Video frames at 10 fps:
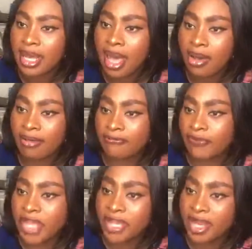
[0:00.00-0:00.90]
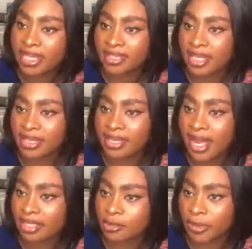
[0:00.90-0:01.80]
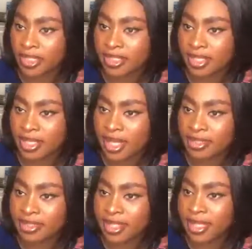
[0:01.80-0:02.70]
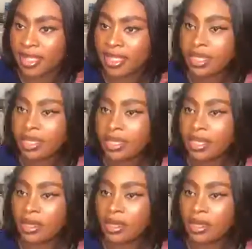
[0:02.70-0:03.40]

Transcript: our fingers at the next person and say,